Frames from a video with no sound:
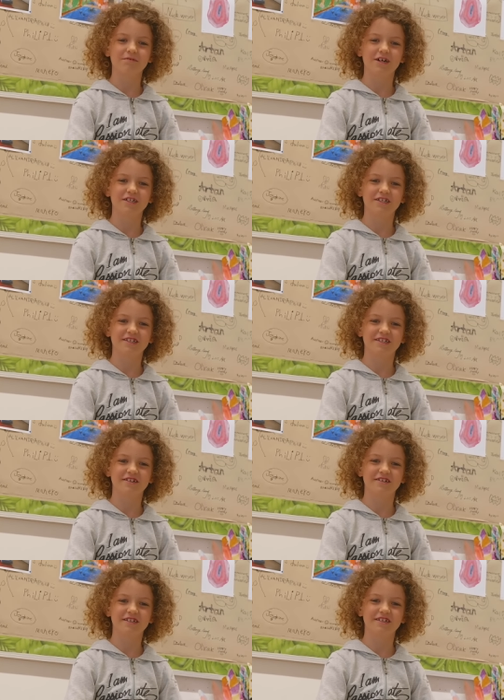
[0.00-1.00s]
projects
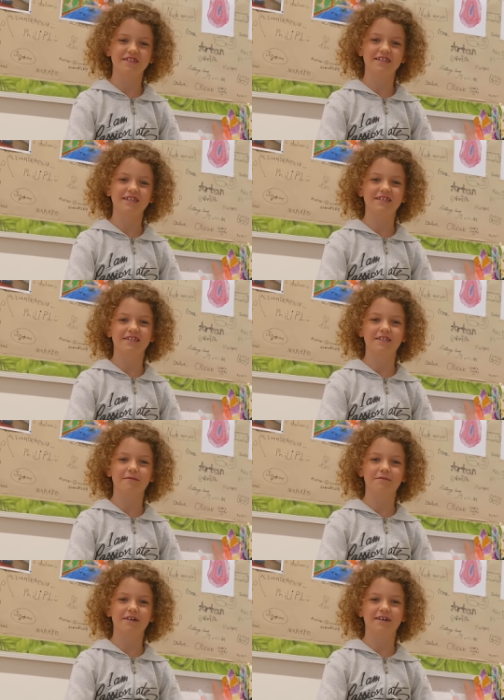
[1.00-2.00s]
are easy and
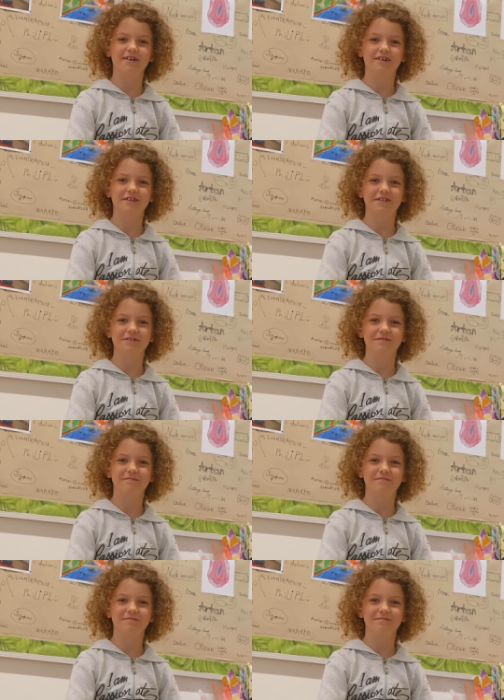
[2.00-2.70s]
some are hard.